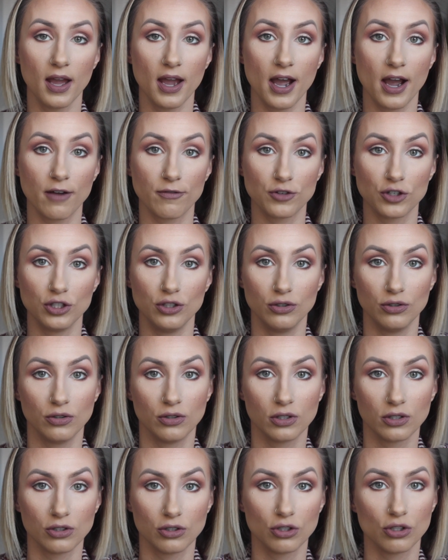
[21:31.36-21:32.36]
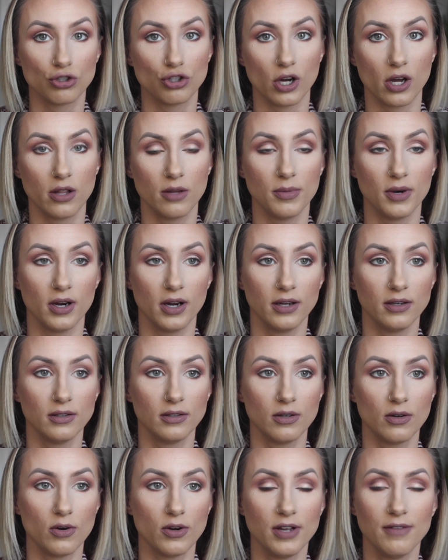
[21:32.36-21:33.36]
after you draw them on.
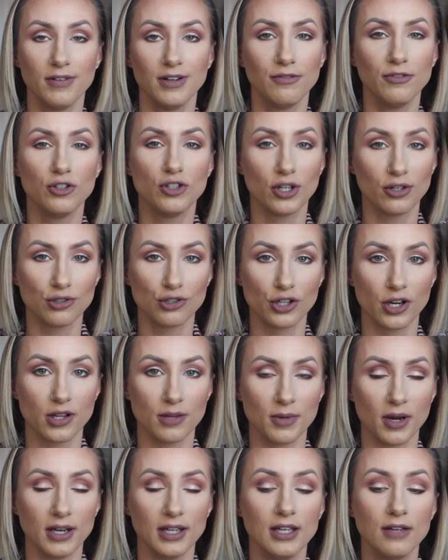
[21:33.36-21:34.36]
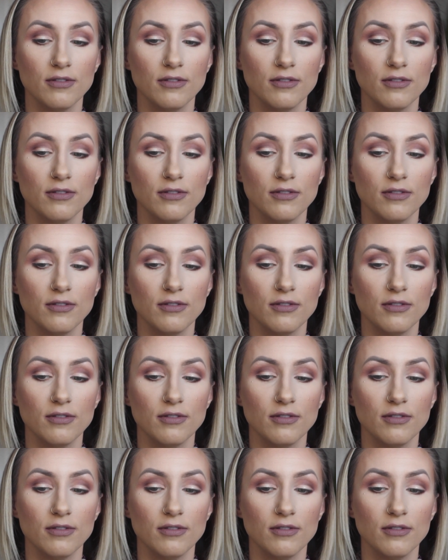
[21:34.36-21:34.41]
Even if you don't draw them on,